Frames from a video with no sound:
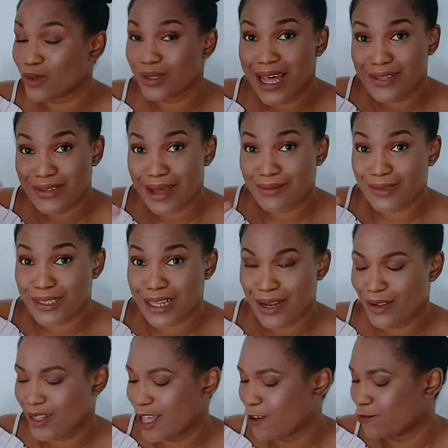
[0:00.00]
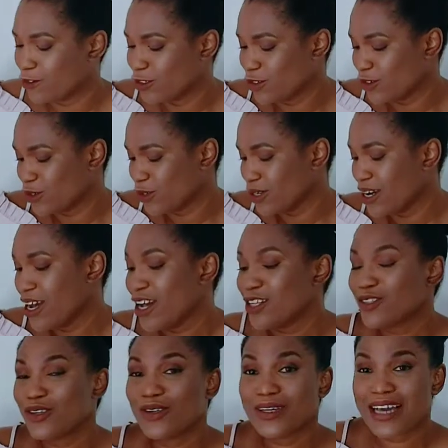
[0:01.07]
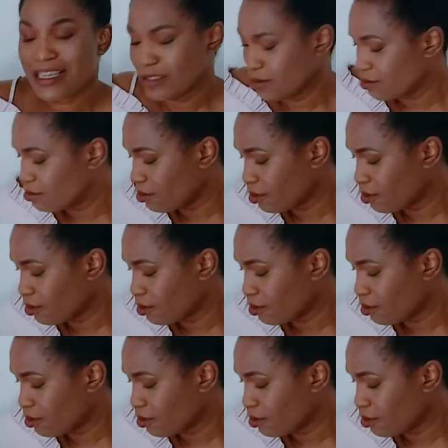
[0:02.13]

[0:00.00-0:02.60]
so that's why I'm doing another video. So you guys